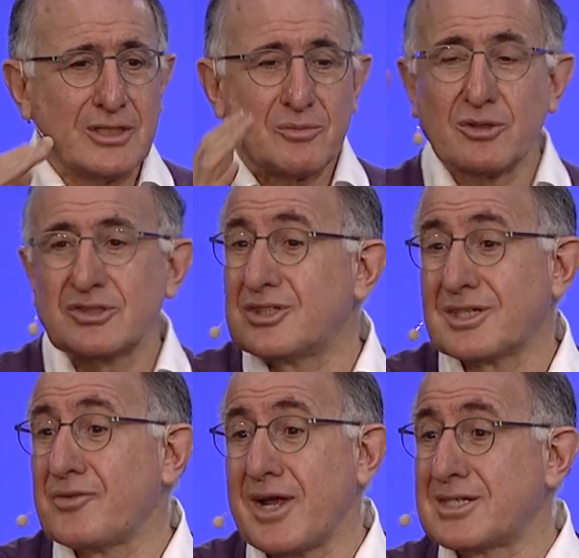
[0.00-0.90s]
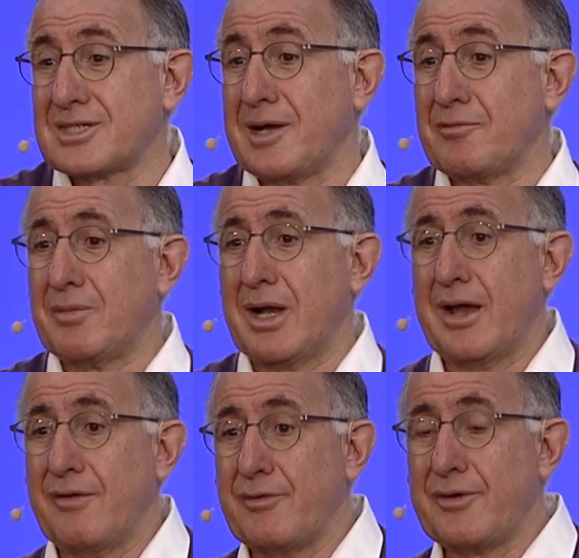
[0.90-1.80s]
It wasn't a great time of my
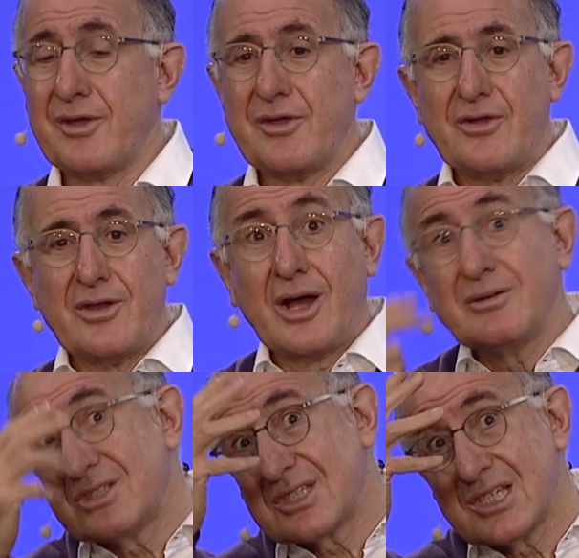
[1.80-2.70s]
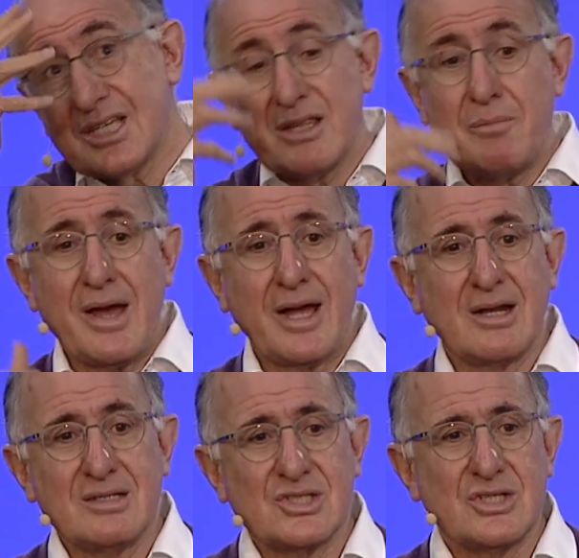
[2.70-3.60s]
life. And I was just in the back
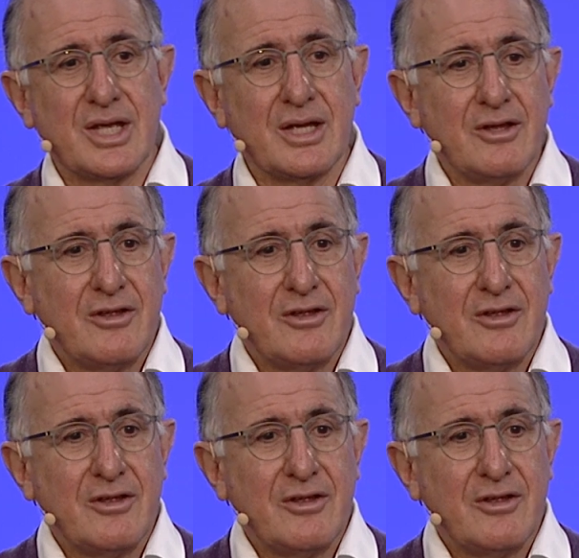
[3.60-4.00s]
listening.